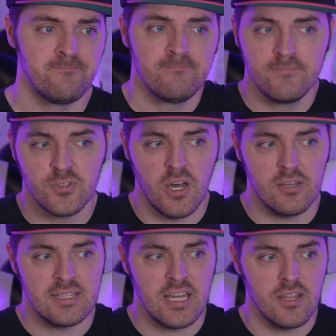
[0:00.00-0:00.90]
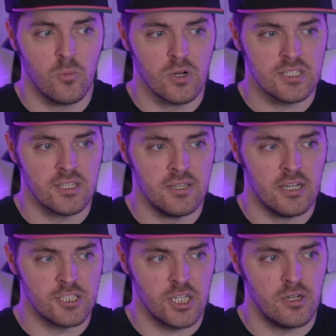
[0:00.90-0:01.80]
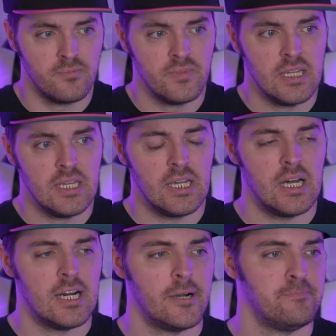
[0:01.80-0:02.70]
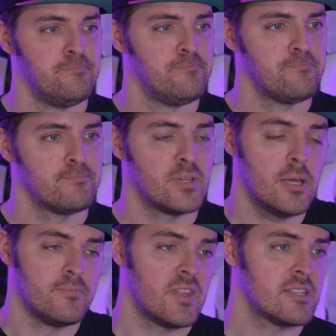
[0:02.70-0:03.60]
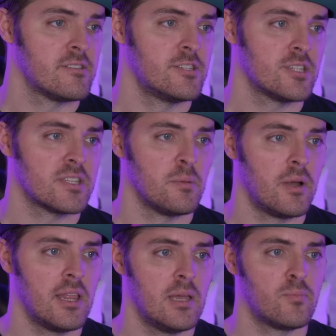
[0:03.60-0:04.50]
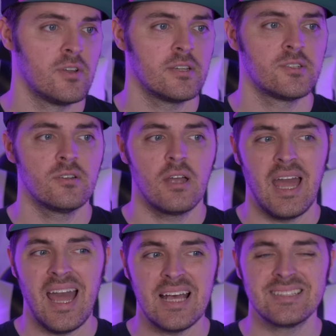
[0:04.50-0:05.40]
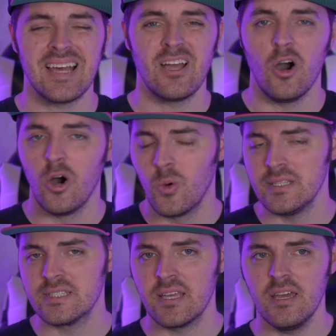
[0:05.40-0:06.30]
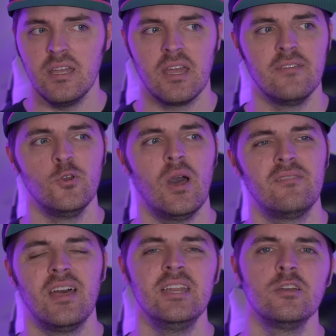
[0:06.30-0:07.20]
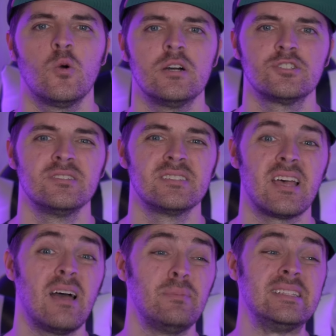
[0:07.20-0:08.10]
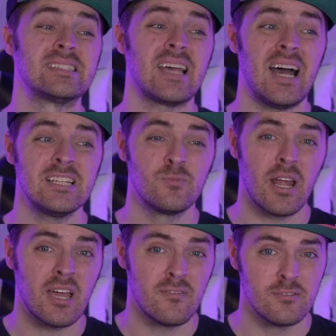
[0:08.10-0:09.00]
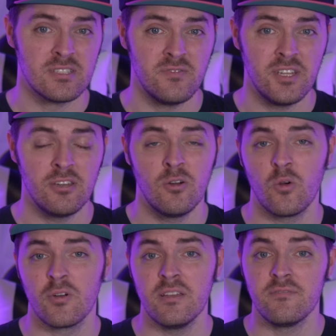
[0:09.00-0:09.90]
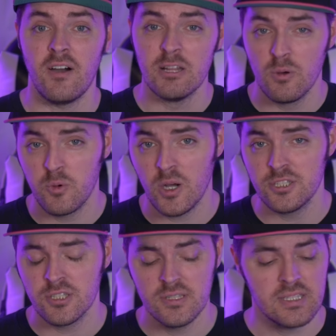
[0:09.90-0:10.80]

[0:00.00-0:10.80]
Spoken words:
So that's how that works in a nutshell. But yeah, that's the gist of the Moneyline Predictor. As I always say, if you have any questions besides what I covered in this video or any follow-up questions,